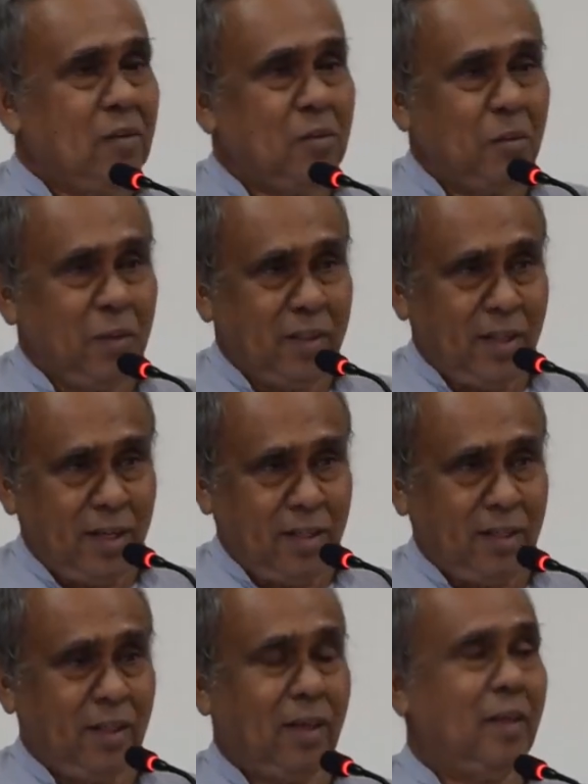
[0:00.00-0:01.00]
So with that,
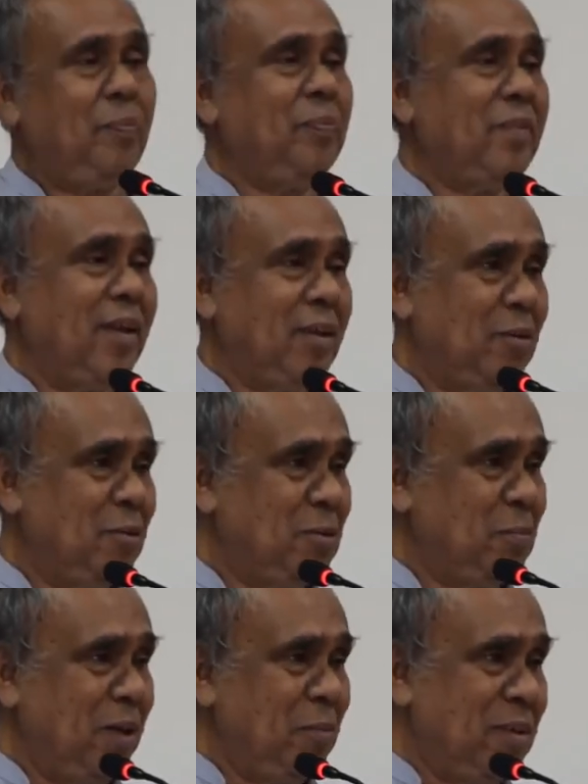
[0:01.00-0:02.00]
I
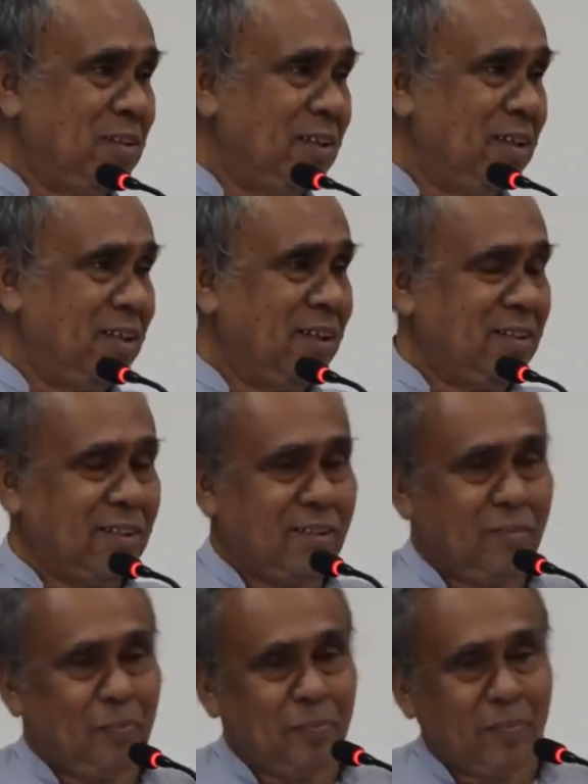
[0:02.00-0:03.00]
close my presentation,
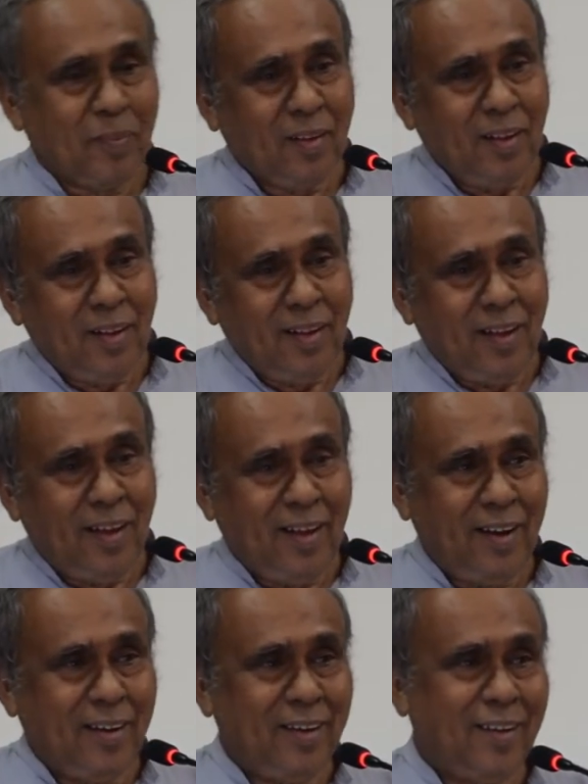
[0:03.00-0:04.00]

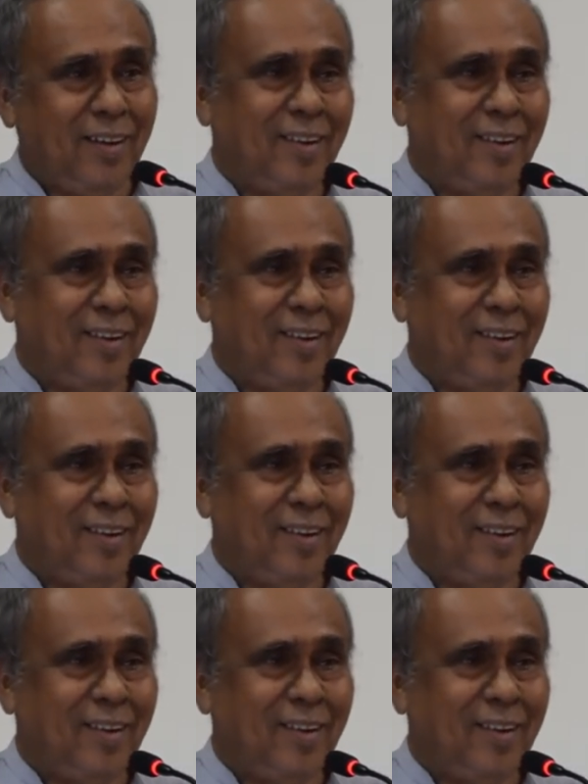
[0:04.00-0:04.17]
and